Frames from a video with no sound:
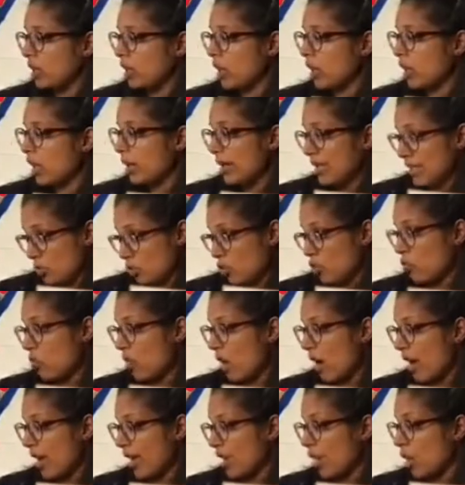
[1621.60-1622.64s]
It's all right.
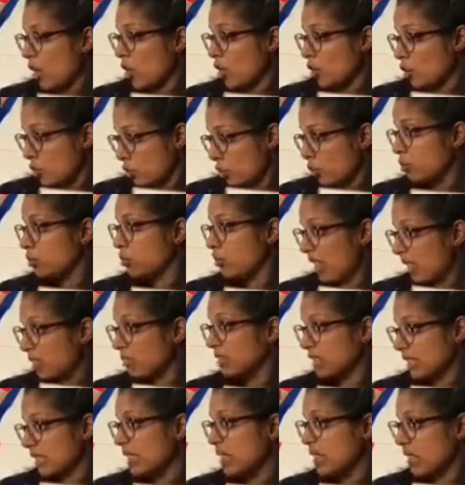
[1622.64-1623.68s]
They'll
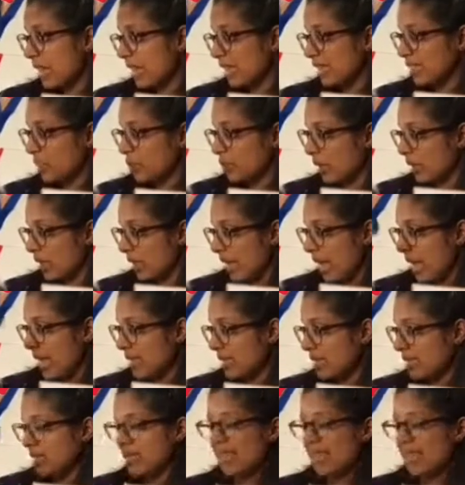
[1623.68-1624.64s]
see you next week, yes?